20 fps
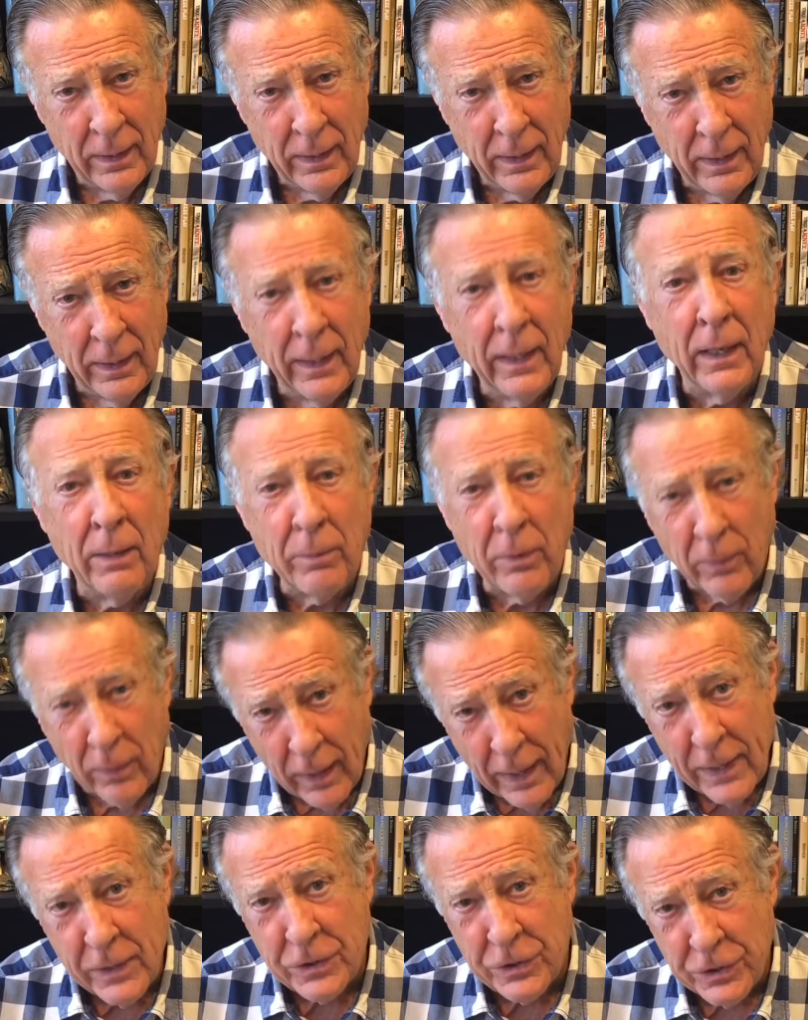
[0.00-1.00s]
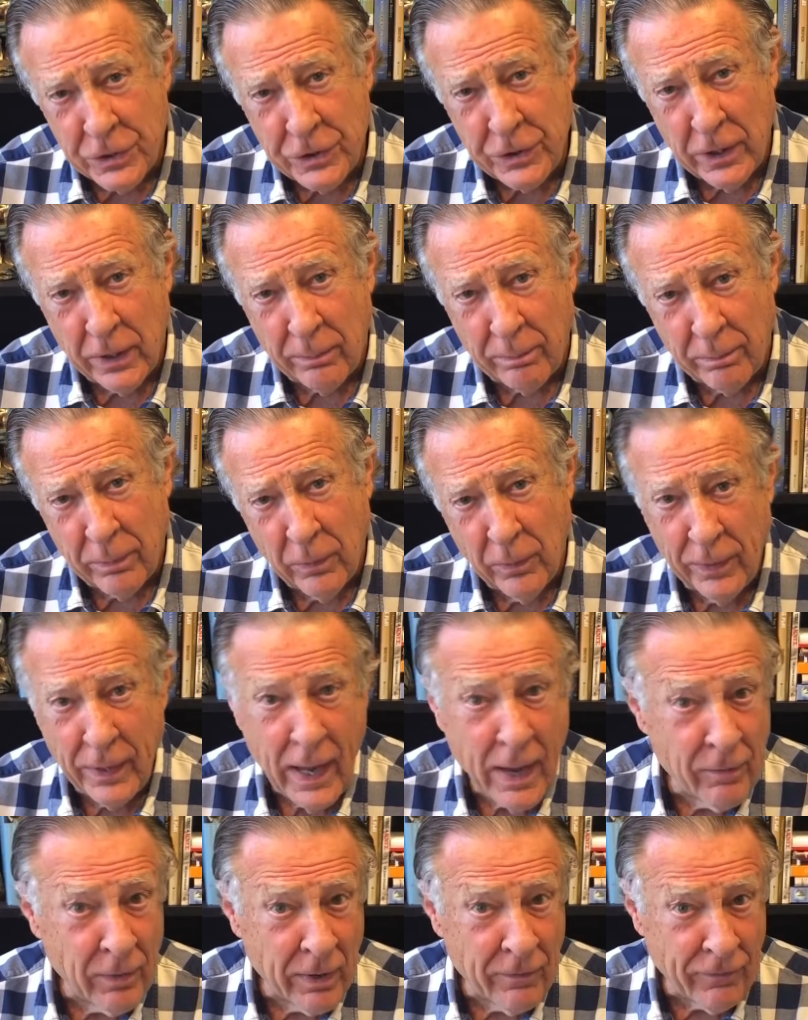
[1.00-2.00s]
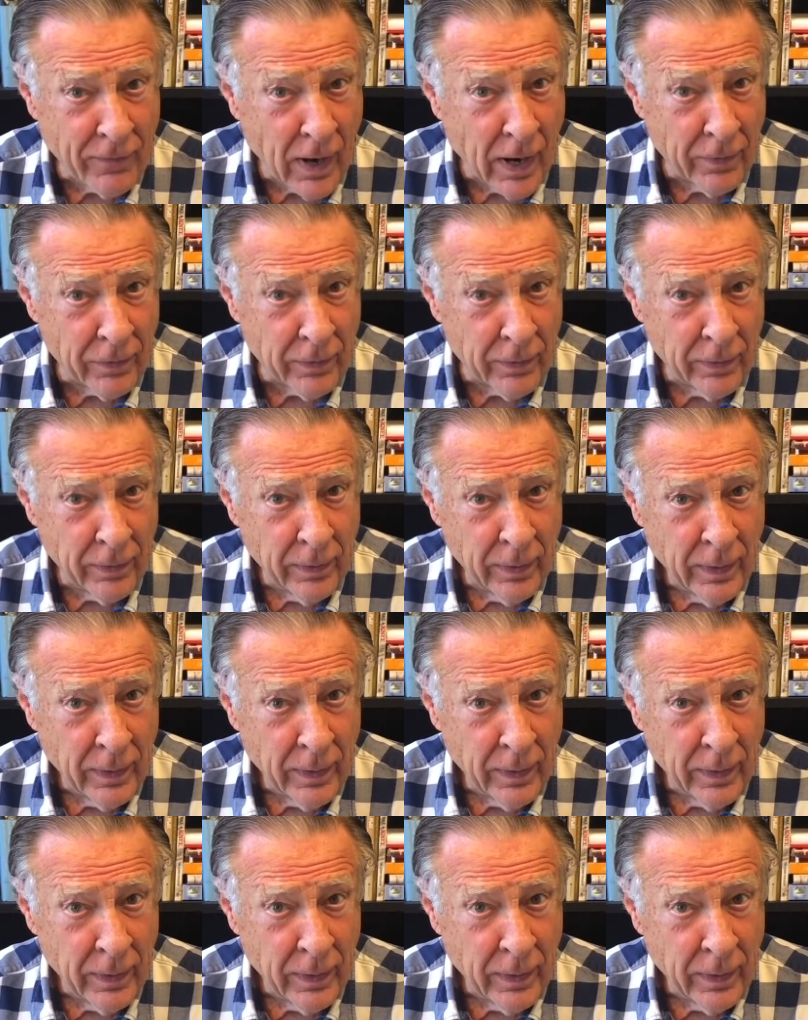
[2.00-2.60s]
an intimate relationship with the Heavenly Father.